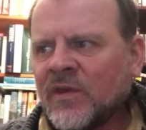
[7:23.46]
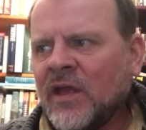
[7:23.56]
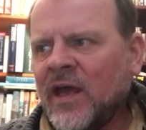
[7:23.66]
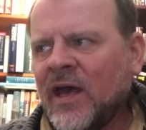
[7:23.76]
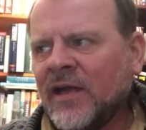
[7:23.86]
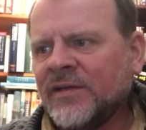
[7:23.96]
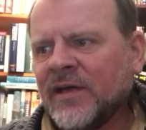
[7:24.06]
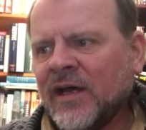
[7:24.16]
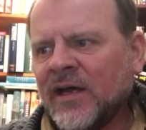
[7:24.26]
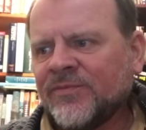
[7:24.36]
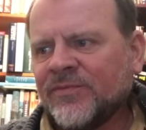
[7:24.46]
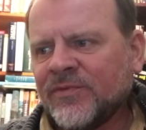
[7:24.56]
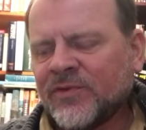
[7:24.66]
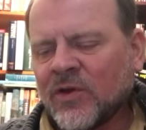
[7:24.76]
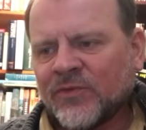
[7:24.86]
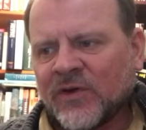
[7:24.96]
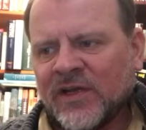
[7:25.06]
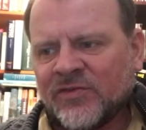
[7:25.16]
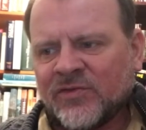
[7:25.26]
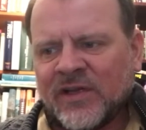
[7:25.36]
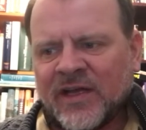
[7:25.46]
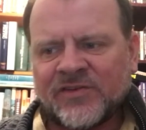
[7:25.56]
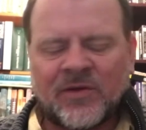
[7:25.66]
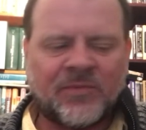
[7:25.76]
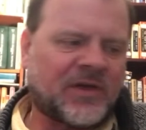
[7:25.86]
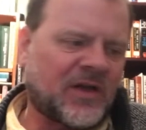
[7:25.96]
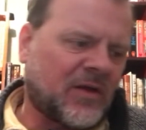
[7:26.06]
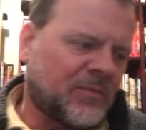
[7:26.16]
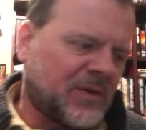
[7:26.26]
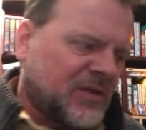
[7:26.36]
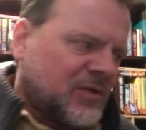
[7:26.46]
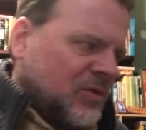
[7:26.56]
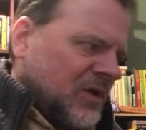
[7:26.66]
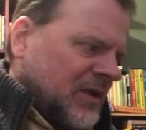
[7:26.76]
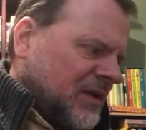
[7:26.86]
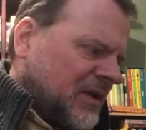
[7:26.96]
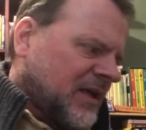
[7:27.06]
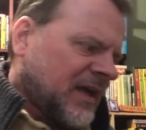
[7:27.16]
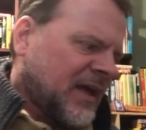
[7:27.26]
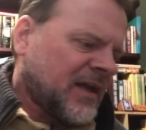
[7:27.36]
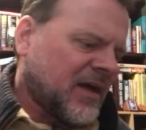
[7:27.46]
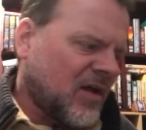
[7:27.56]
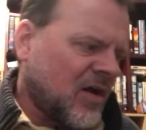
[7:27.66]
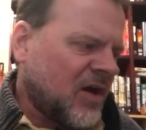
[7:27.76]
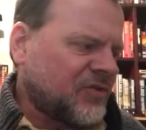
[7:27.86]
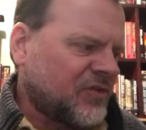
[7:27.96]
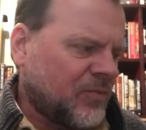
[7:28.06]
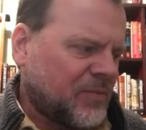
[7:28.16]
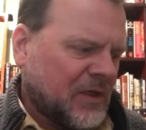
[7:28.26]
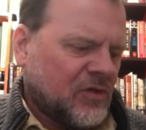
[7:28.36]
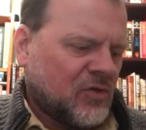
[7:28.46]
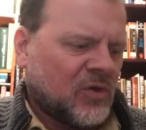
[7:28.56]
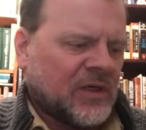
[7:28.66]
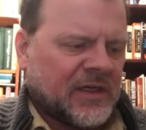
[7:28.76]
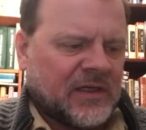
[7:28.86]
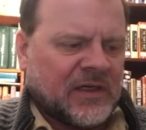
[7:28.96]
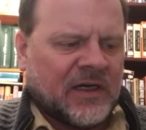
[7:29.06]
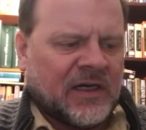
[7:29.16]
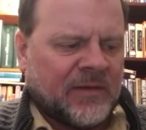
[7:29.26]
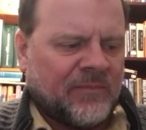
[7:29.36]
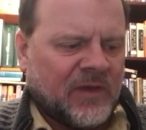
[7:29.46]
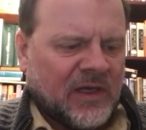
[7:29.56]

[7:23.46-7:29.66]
And so for history, that's something I'll be doing. And I'll also be doing...